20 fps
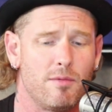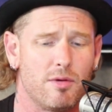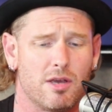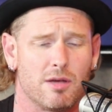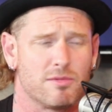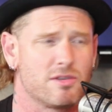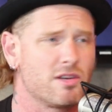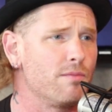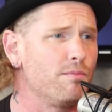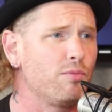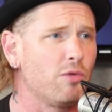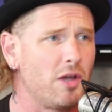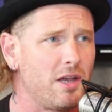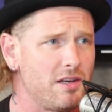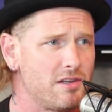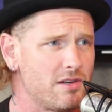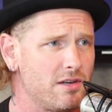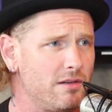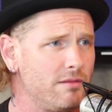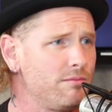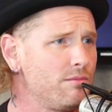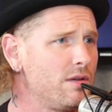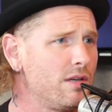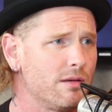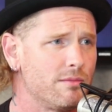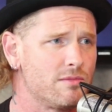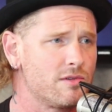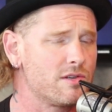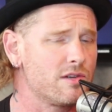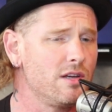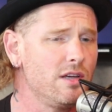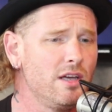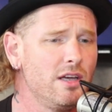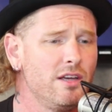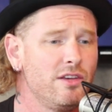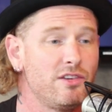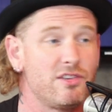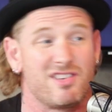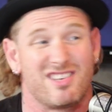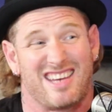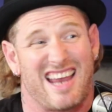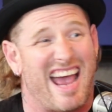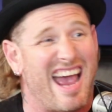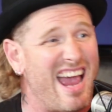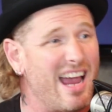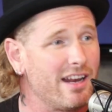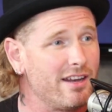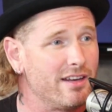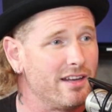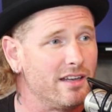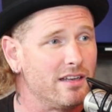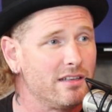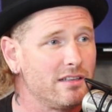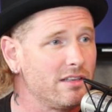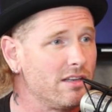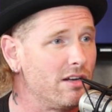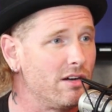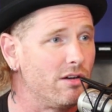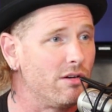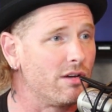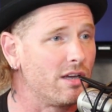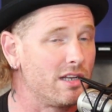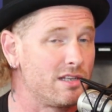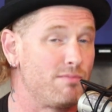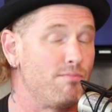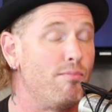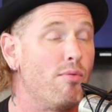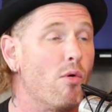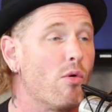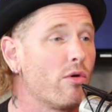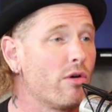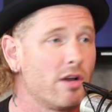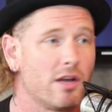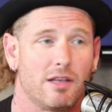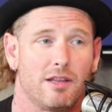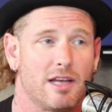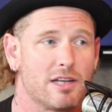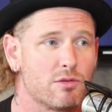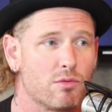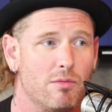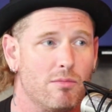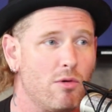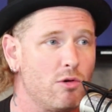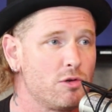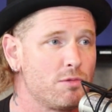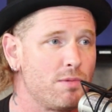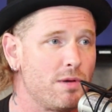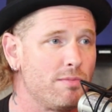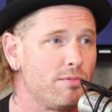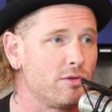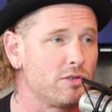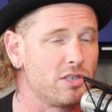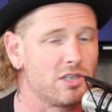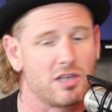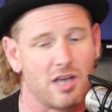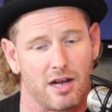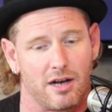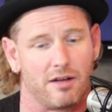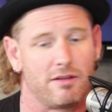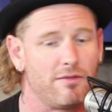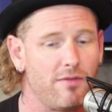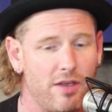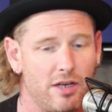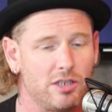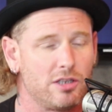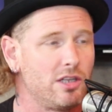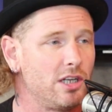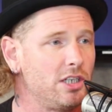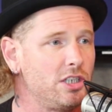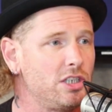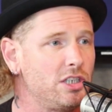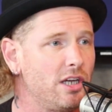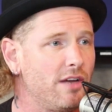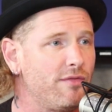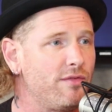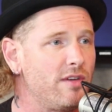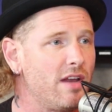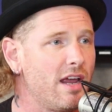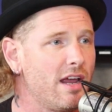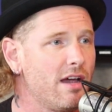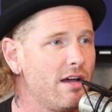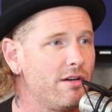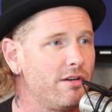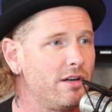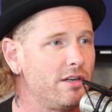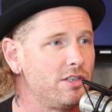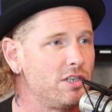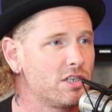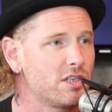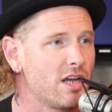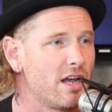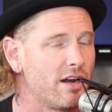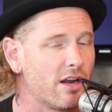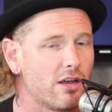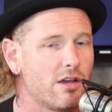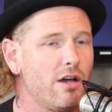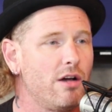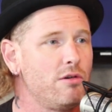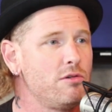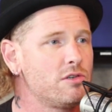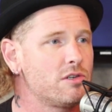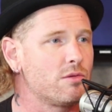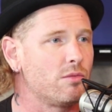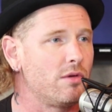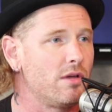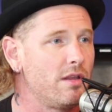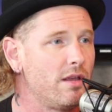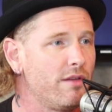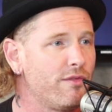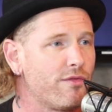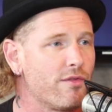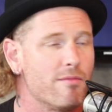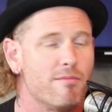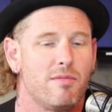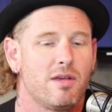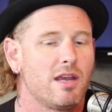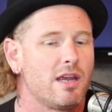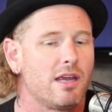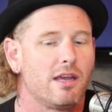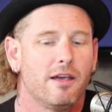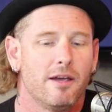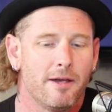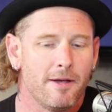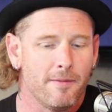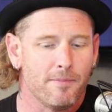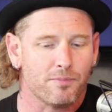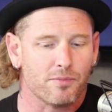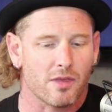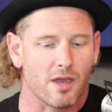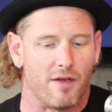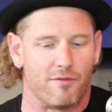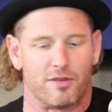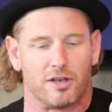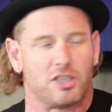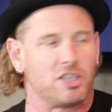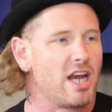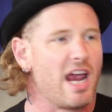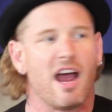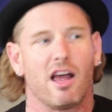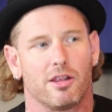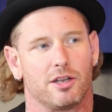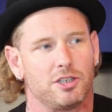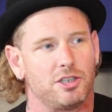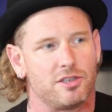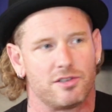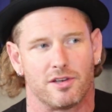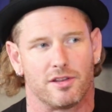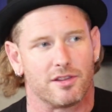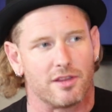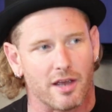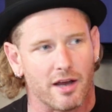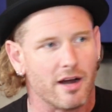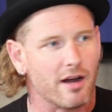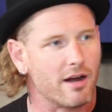becomes complacent, becomes stagnant. You know, it gets boring, and that's when most people just kind of they shift down and just kind of coast with it. For me, if the challenge isn't